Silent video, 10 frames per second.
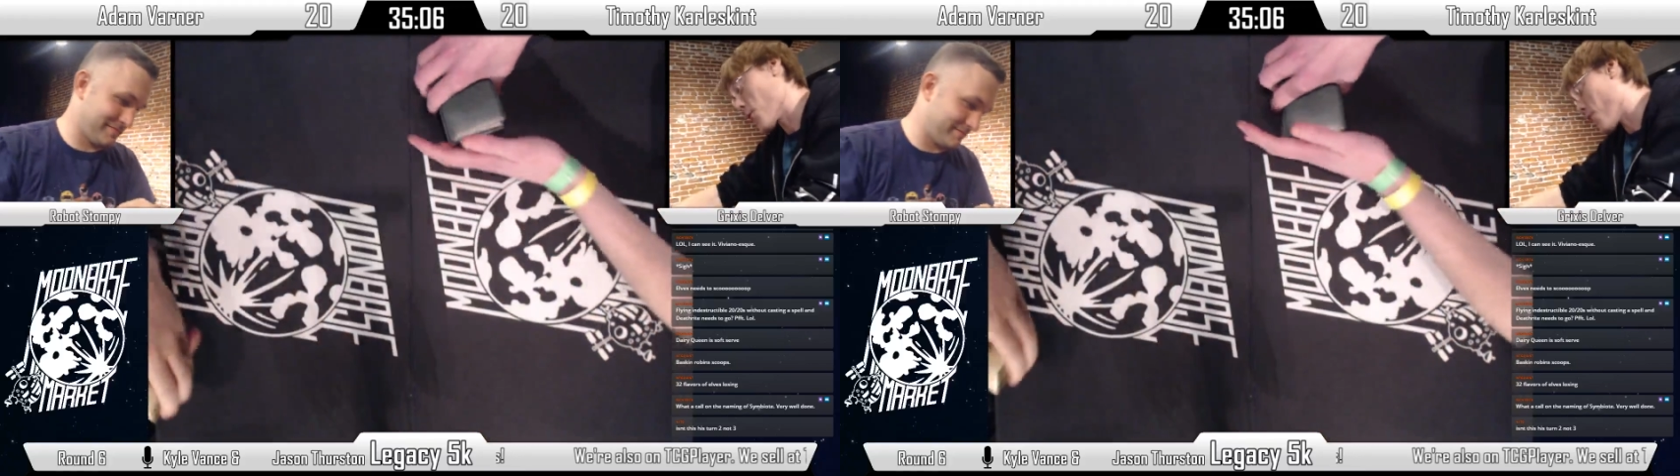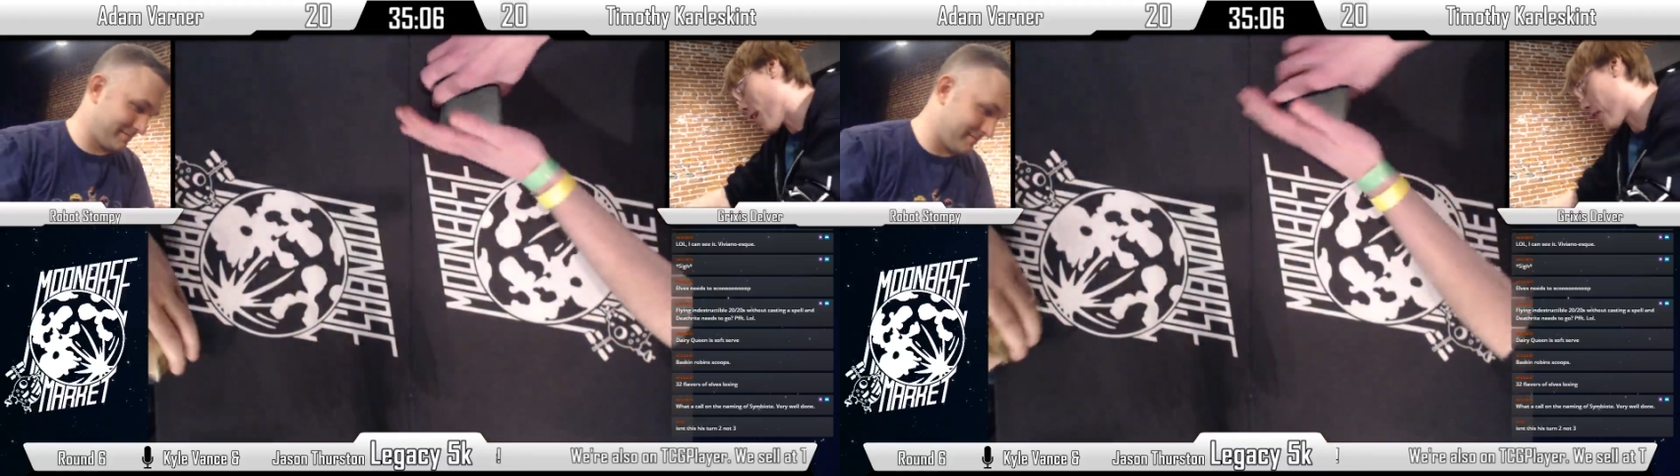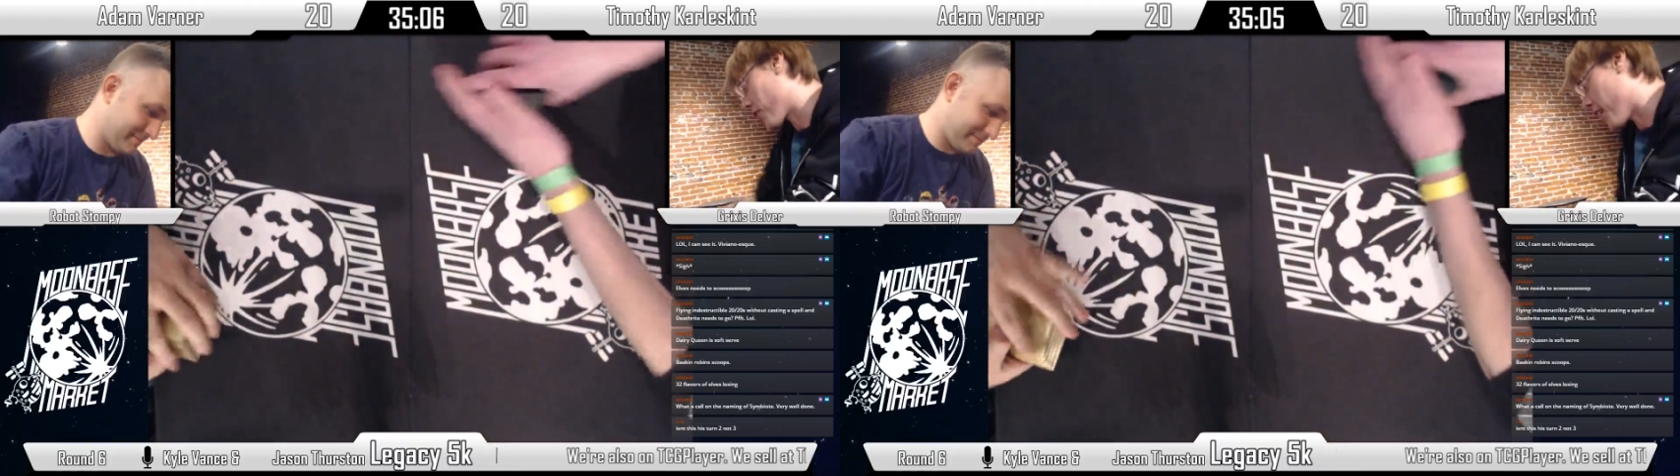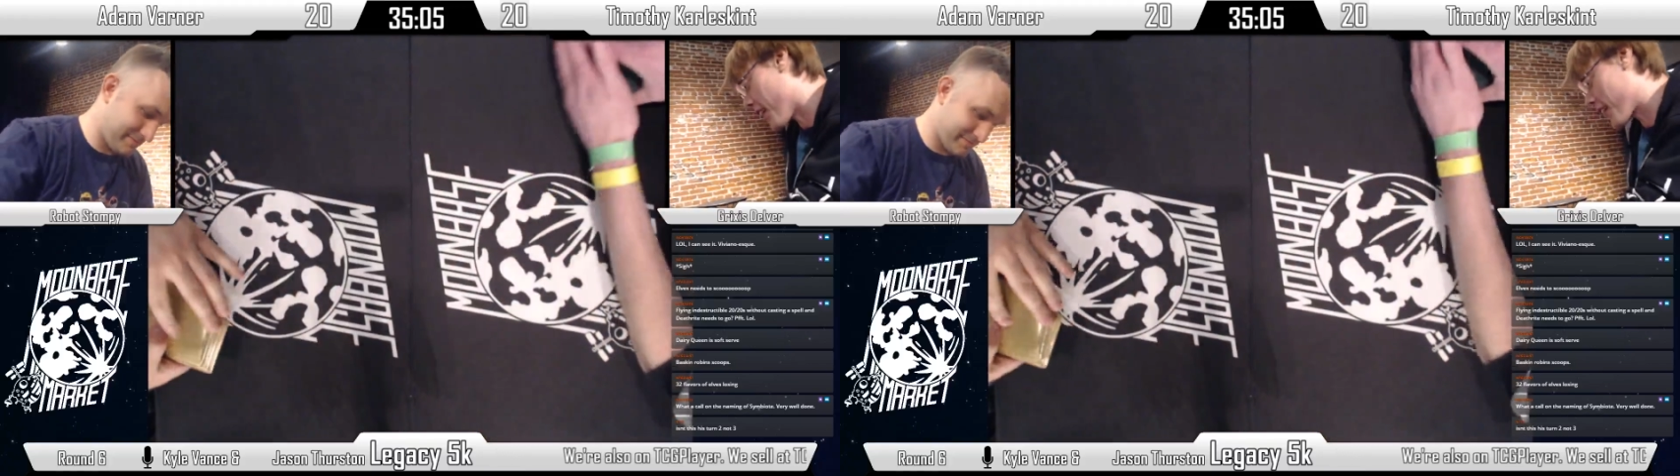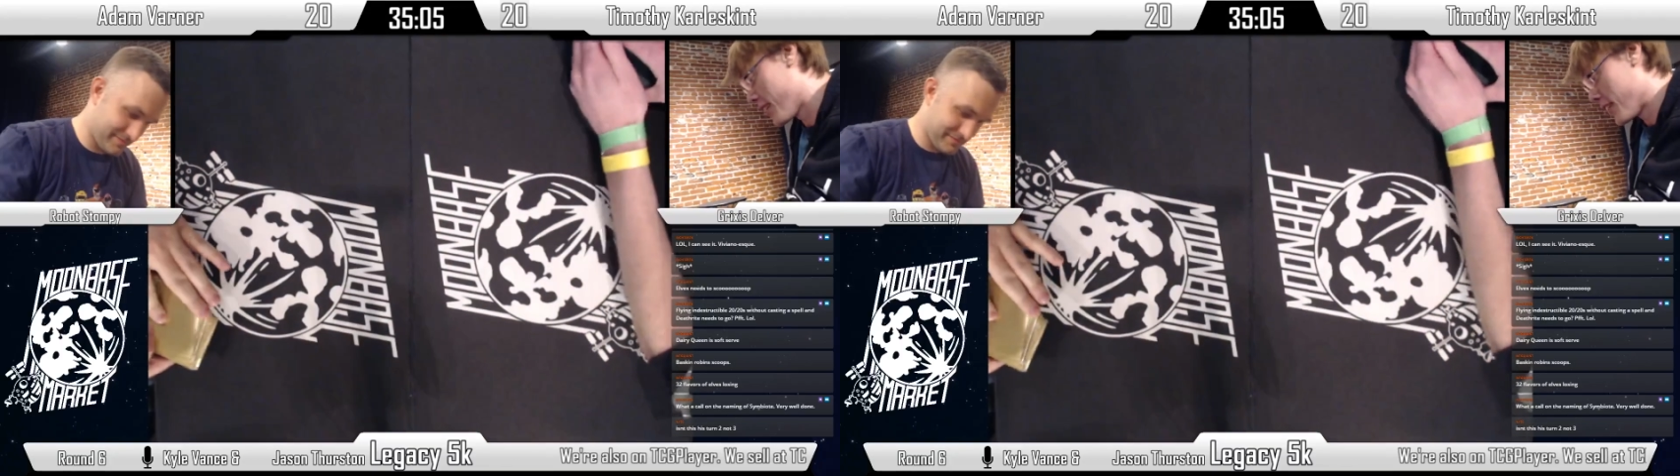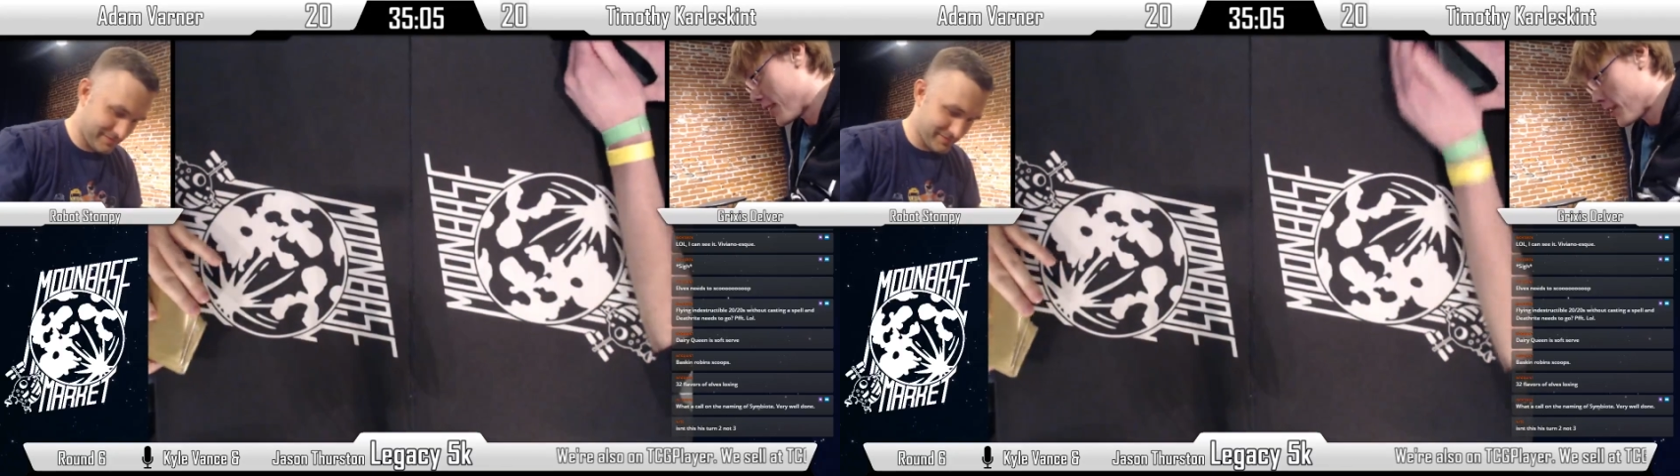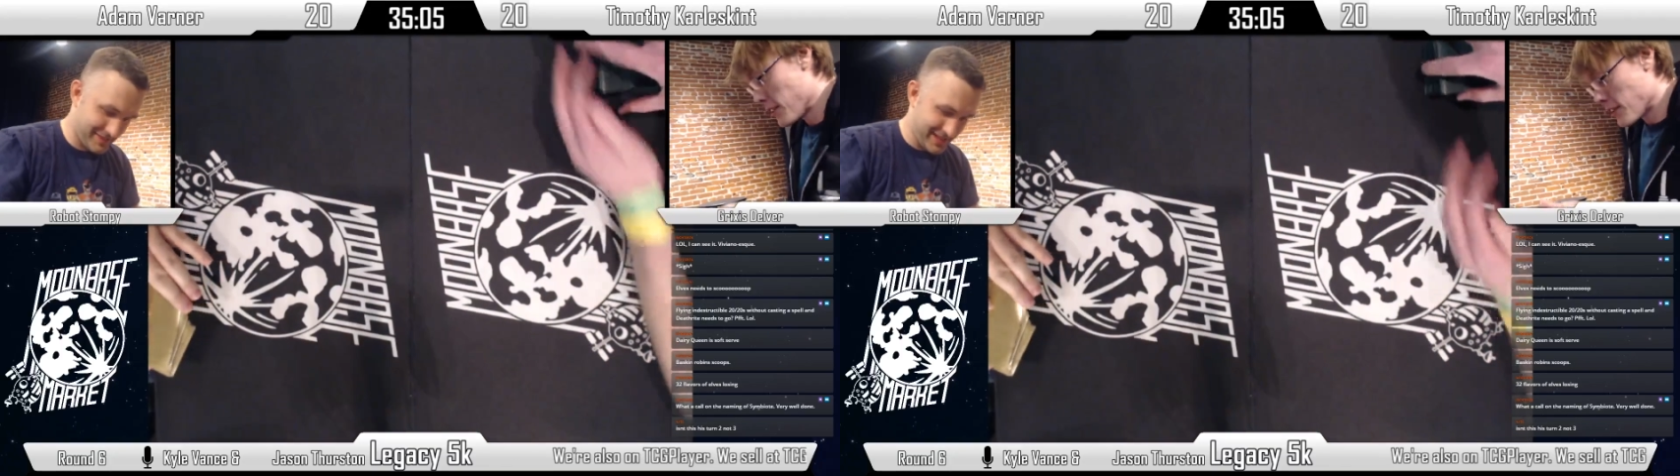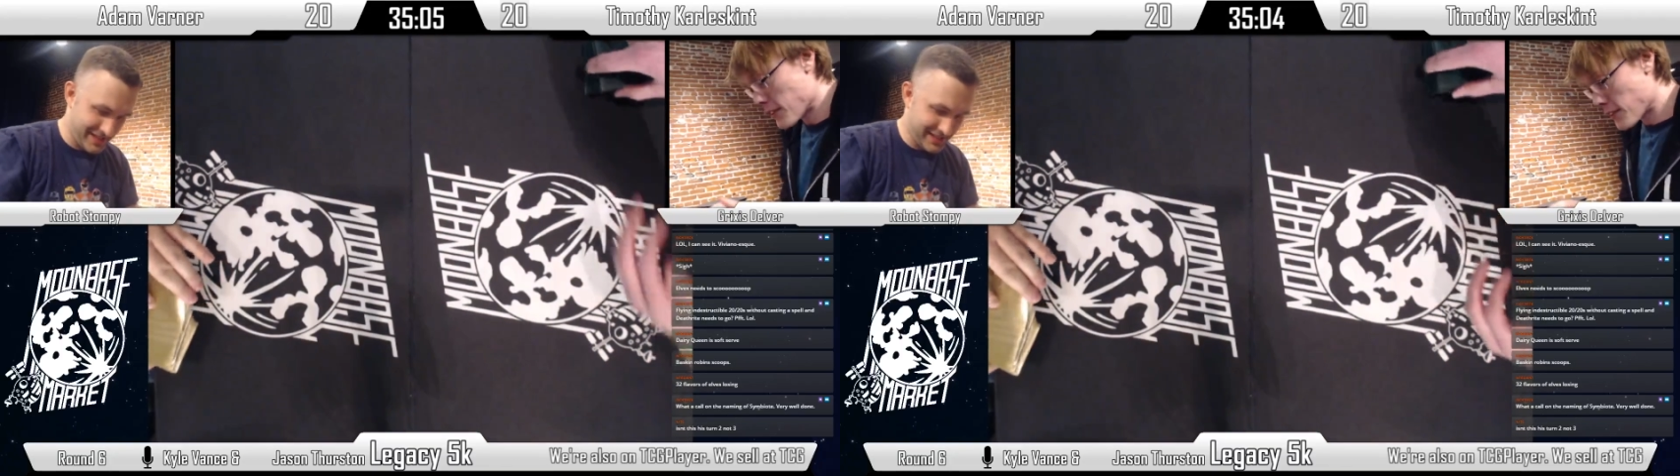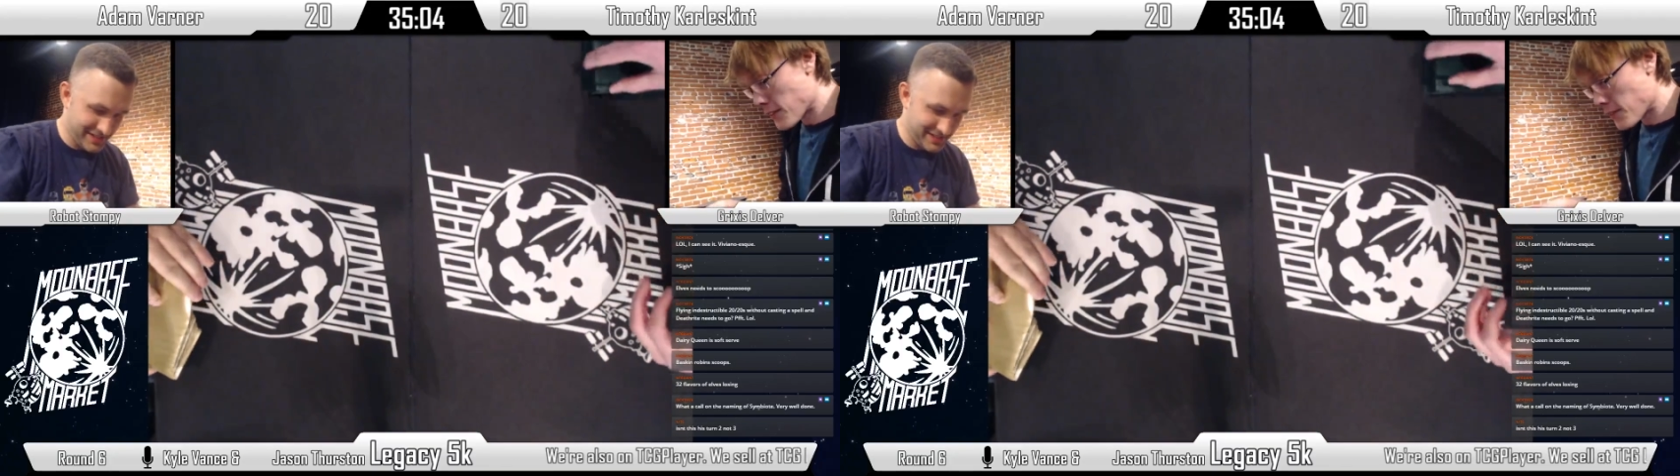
There's people from southern Missouri,